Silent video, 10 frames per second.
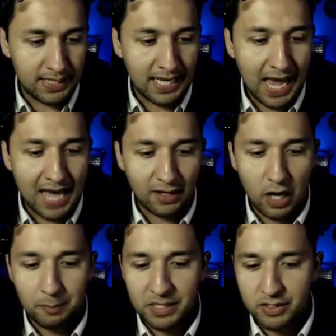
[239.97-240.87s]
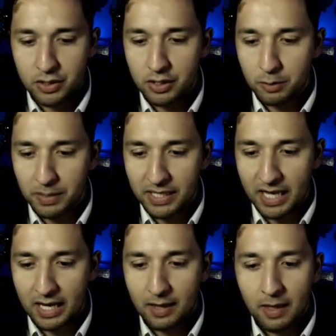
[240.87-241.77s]
the ad copies to
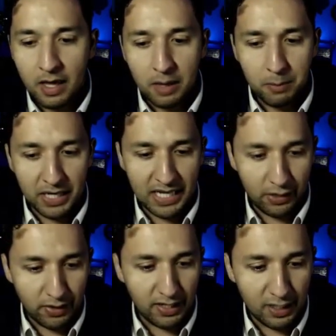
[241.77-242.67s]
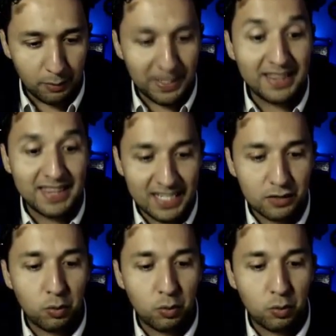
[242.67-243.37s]
duplicate. But here in a little bit, this